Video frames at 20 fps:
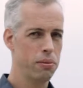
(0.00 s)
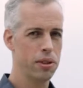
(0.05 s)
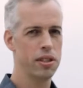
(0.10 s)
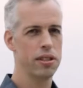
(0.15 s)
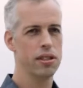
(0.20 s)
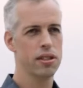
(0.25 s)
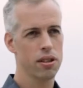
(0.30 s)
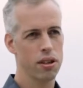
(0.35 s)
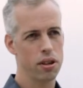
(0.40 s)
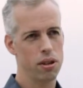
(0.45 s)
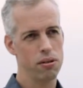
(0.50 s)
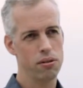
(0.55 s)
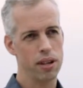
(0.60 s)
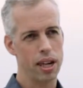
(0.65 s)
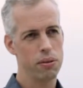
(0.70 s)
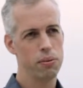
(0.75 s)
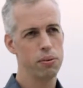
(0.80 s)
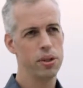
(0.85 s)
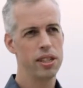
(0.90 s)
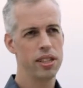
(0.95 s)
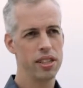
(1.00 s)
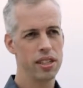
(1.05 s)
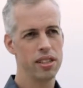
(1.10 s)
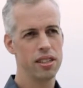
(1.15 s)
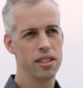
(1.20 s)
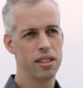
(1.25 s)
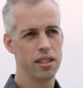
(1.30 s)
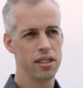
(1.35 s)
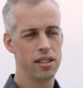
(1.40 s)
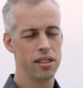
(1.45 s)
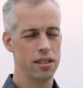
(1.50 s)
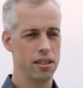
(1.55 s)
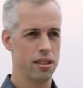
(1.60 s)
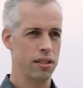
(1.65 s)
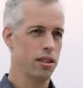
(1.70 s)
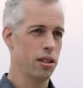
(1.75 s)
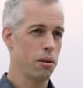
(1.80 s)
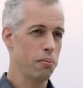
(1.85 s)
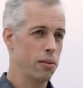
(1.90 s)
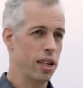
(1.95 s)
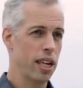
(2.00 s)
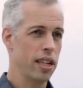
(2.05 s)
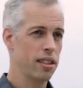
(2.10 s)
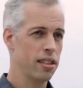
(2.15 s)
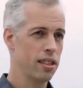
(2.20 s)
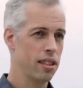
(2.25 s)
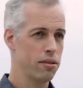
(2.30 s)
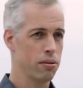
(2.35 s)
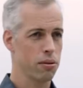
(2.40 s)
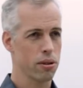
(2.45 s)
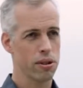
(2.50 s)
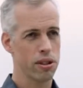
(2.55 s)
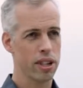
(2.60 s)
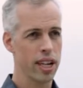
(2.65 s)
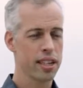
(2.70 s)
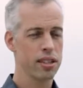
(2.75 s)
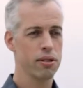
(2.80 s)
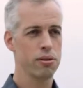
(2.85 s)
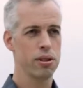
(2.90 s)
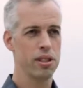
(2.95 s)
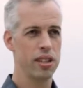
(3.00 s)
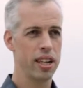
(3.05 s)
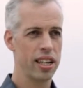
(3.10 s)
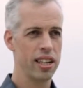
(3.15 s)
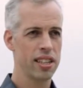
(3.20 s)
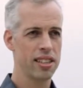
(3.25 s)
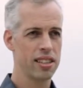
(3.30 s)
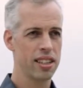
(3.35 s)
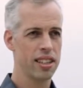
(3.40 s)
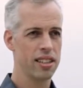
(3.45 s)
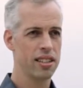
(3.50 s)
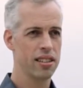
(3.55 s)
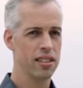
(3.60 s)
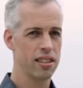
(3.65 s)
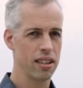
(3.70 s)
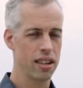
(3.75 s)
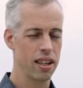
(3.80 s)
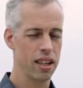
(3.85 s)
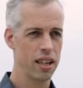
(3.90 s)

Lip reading: with this code I read in some data set or connect to a data set,